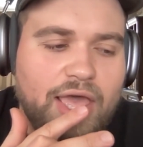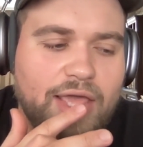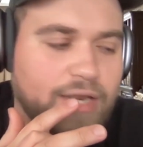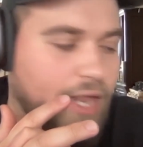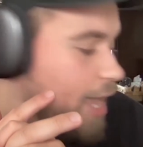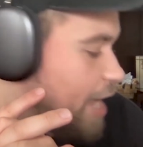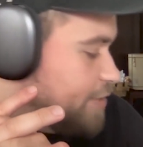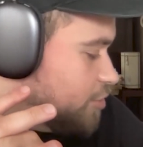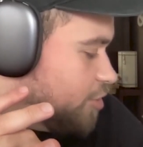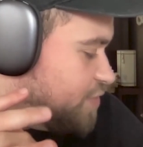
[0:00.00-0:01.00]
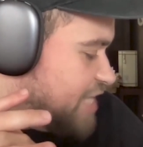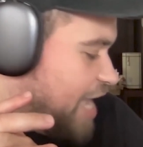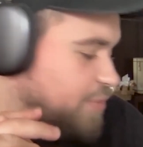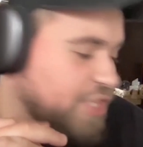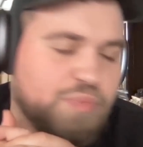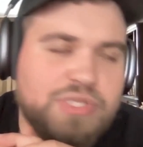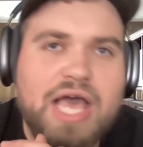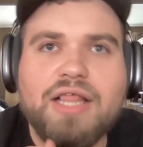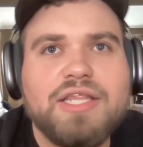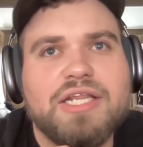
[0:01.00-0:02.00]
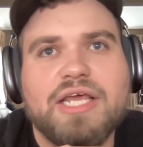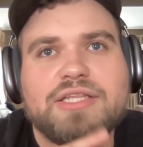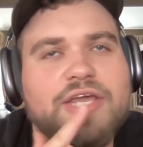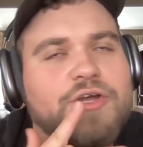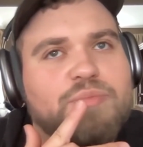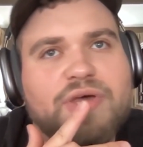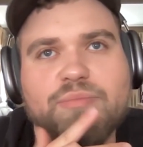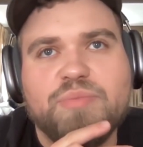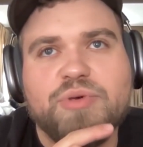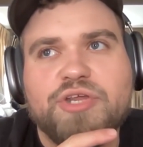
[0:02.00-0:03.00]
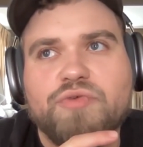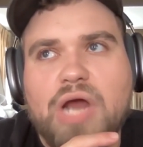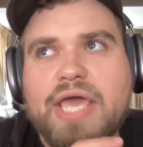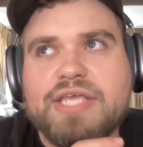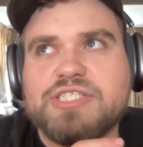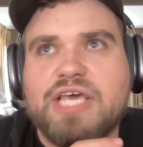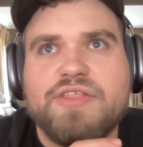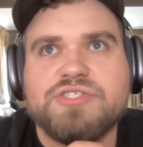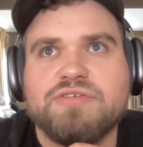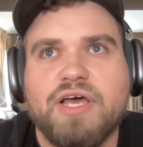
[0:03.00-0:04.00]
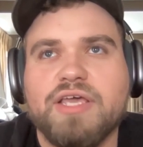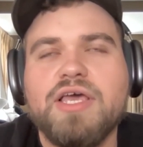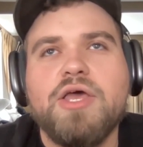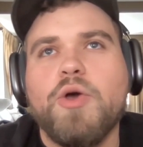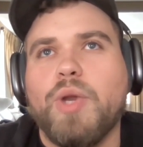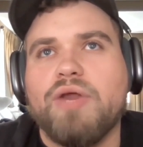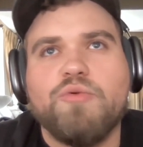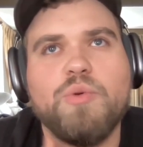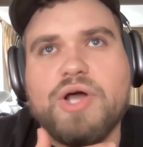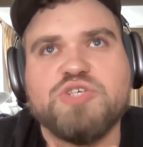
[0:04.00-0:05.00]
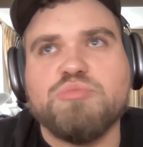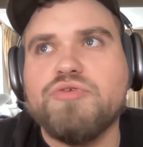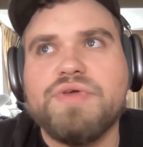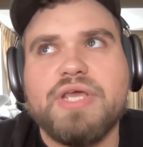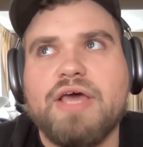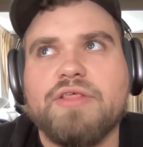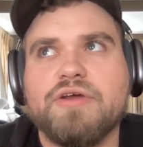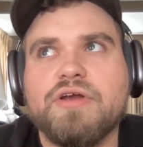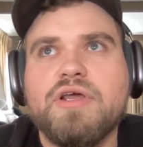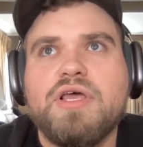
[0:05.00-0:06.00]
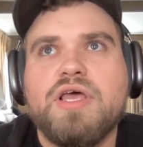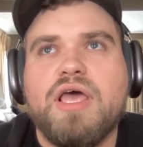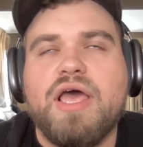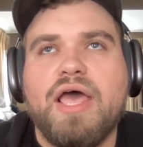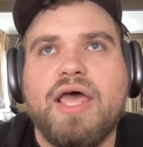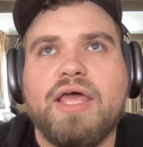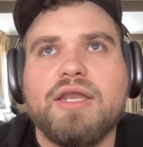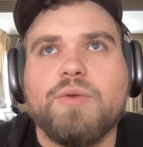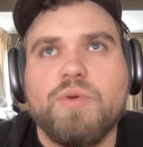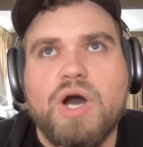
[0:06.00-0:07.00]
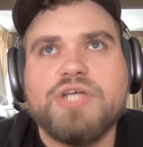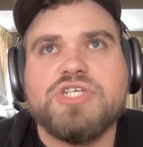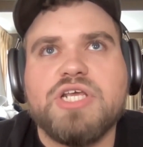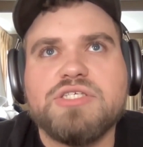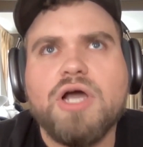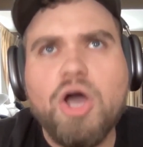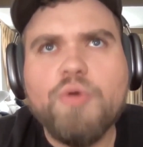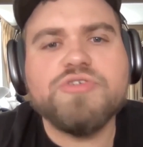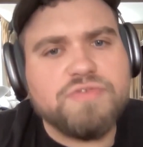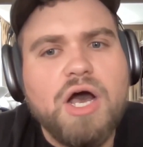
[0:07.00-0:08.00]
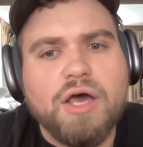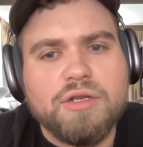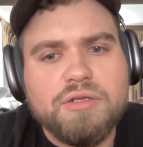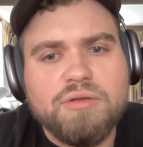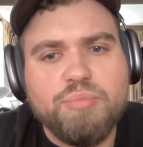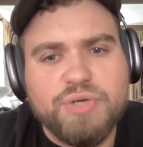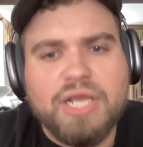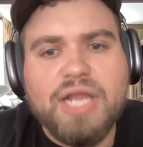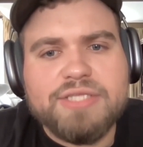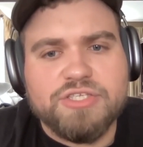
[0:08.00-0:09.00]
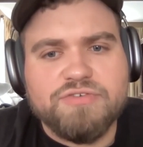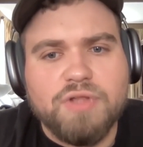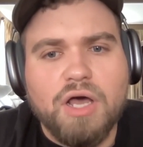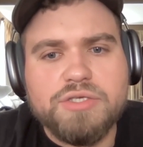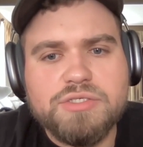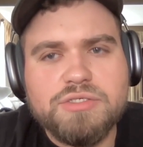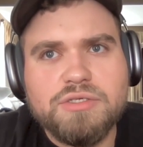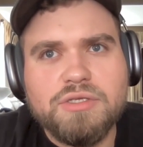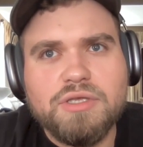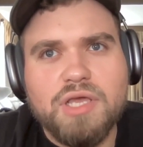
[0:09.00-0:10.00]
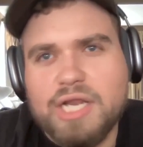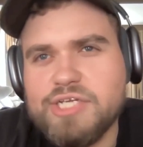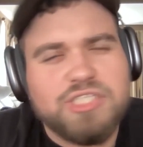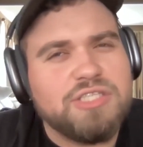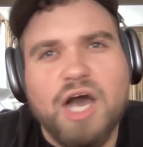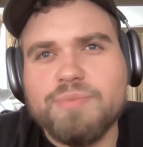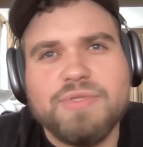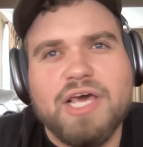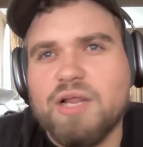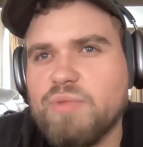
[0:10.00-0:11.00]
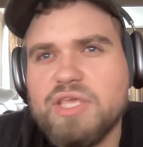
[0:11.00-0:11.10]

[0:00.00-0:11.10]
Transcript: And I started adapting this mentality lately. I heard my buddy Ryan say this of like, whenever we watch a movie together and we watch it, he's like, oh, it was flawed, but I liked its flaws. And I just adopted that.